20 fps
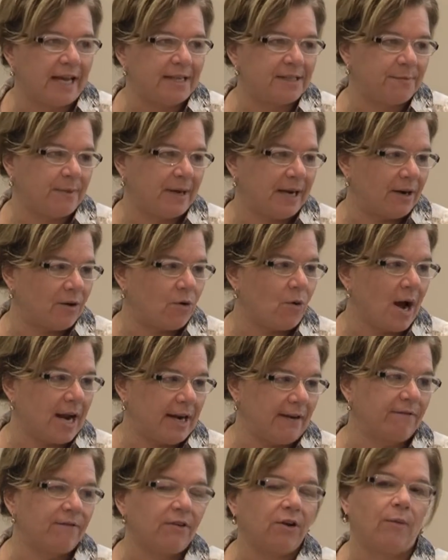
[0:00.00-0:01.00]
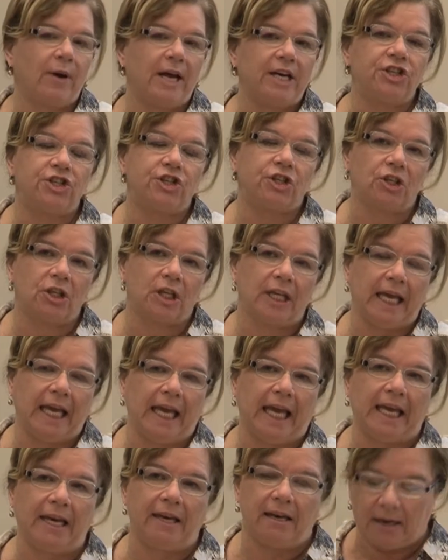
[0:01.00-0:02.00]
has been quite influential
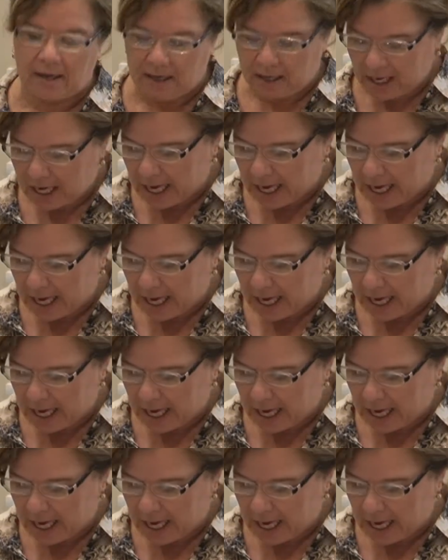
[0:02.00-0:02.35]
in